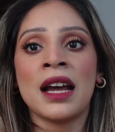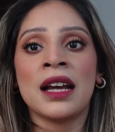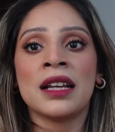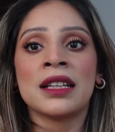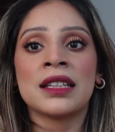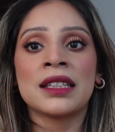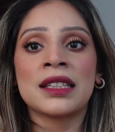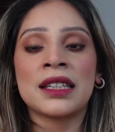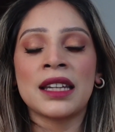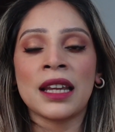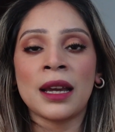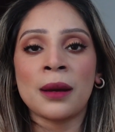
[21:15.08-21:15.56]

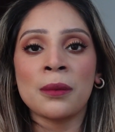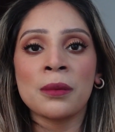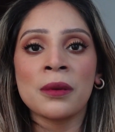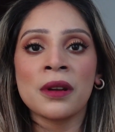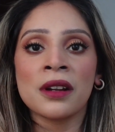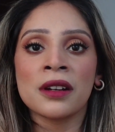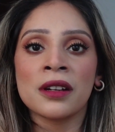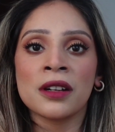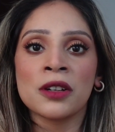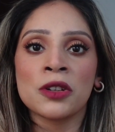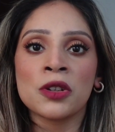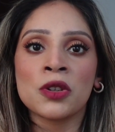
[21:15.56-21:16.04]
stay
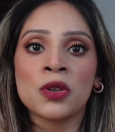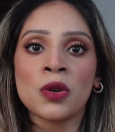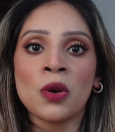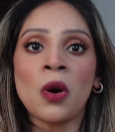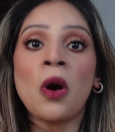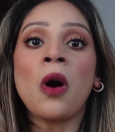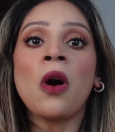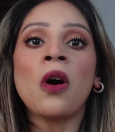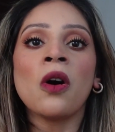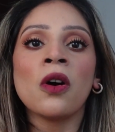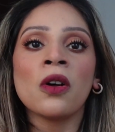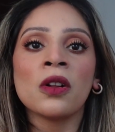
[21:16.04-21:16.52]
updated to
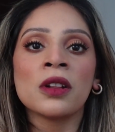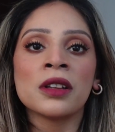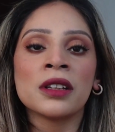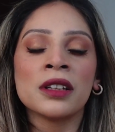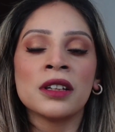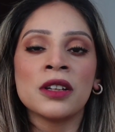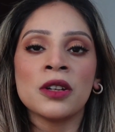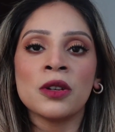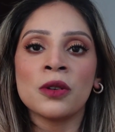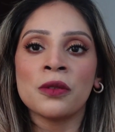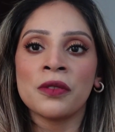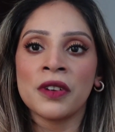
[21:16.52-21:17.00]
all the
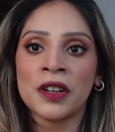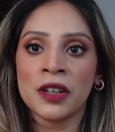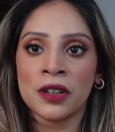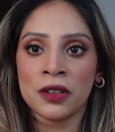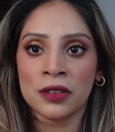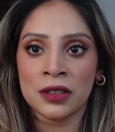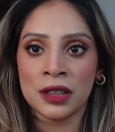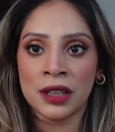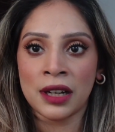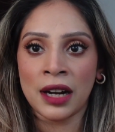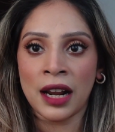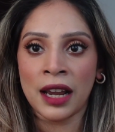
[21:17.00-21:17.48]
new
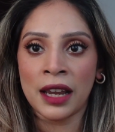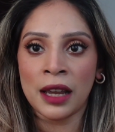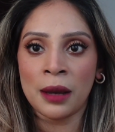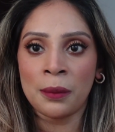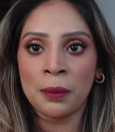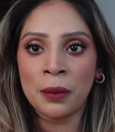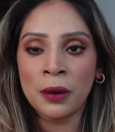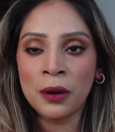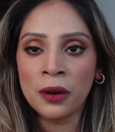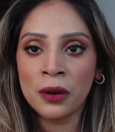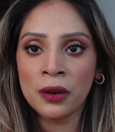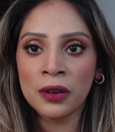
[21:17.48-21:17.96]
videos that I
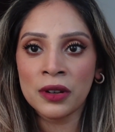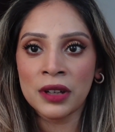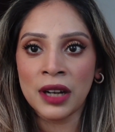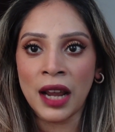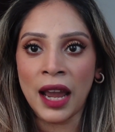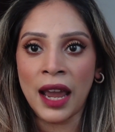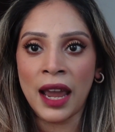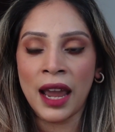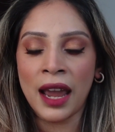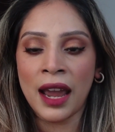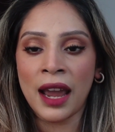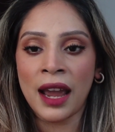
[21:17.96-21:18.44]
upload.
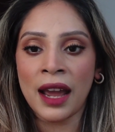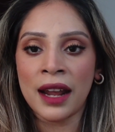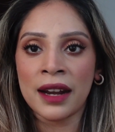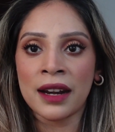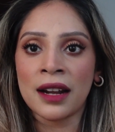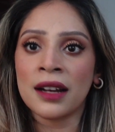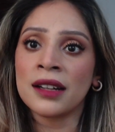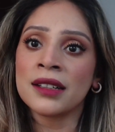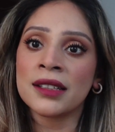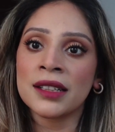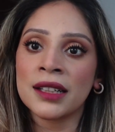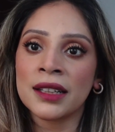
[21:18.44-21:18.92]

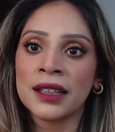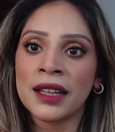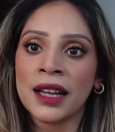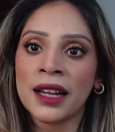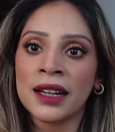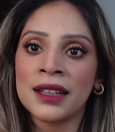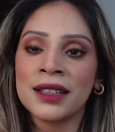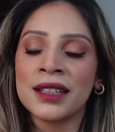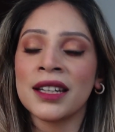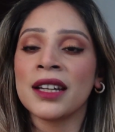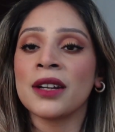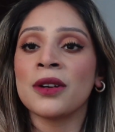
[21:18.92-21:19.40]
And until
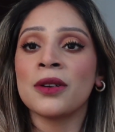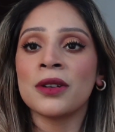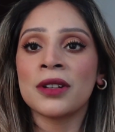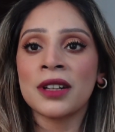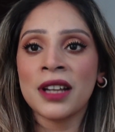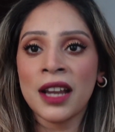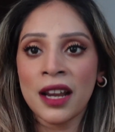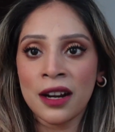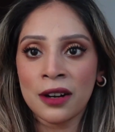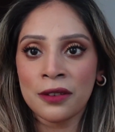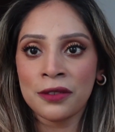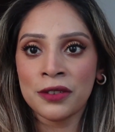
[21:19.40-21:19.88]
then, take good
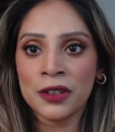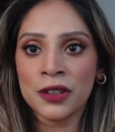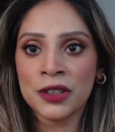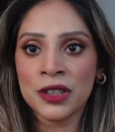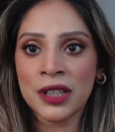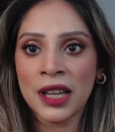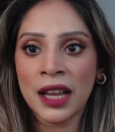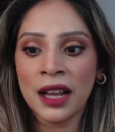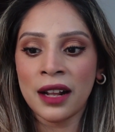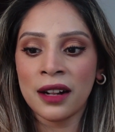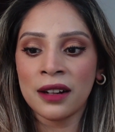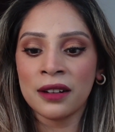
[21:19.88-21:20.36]
care of
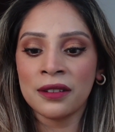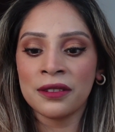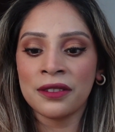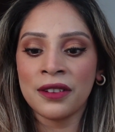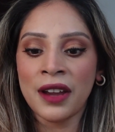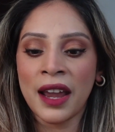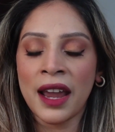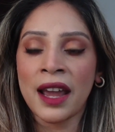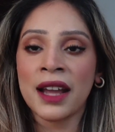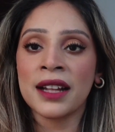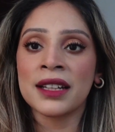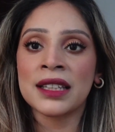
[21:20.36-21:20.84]
yourself
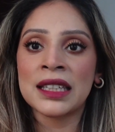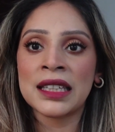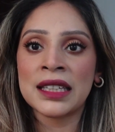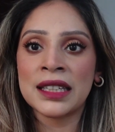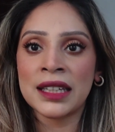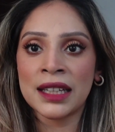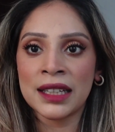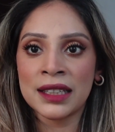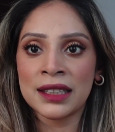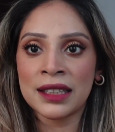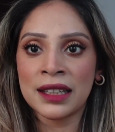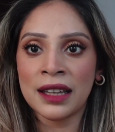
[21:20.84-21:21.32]
and
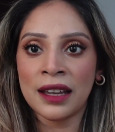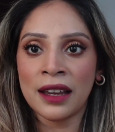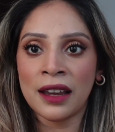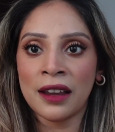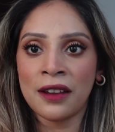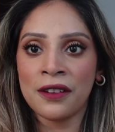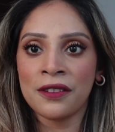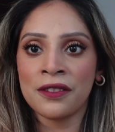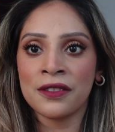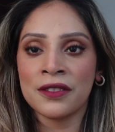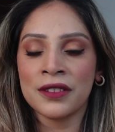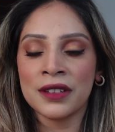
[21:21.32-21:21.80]
stay
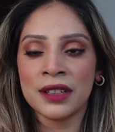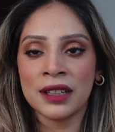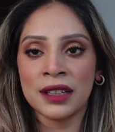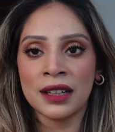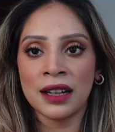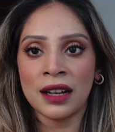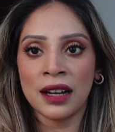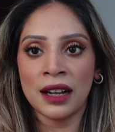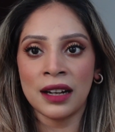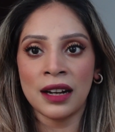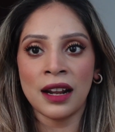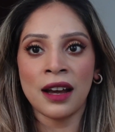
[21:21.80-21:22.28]
safe.
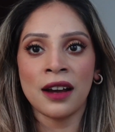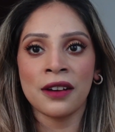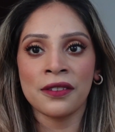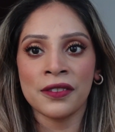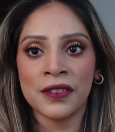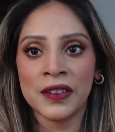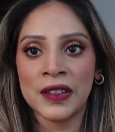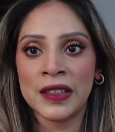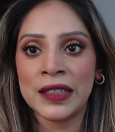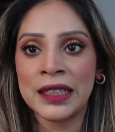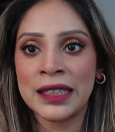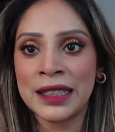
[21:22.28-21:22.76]
Allah
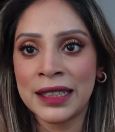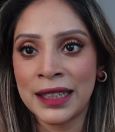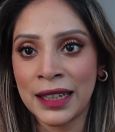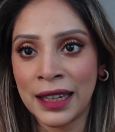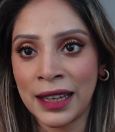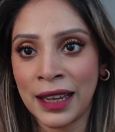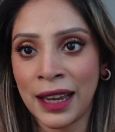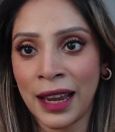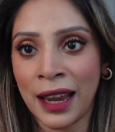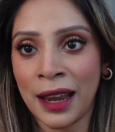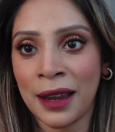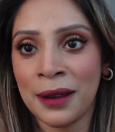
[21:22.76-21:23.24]
Hafiz. Take
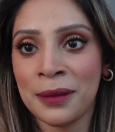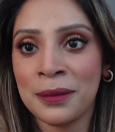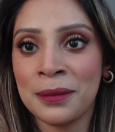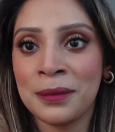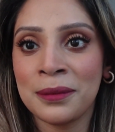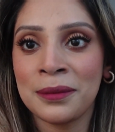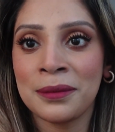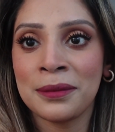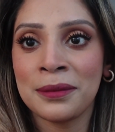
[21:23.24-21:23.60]
care.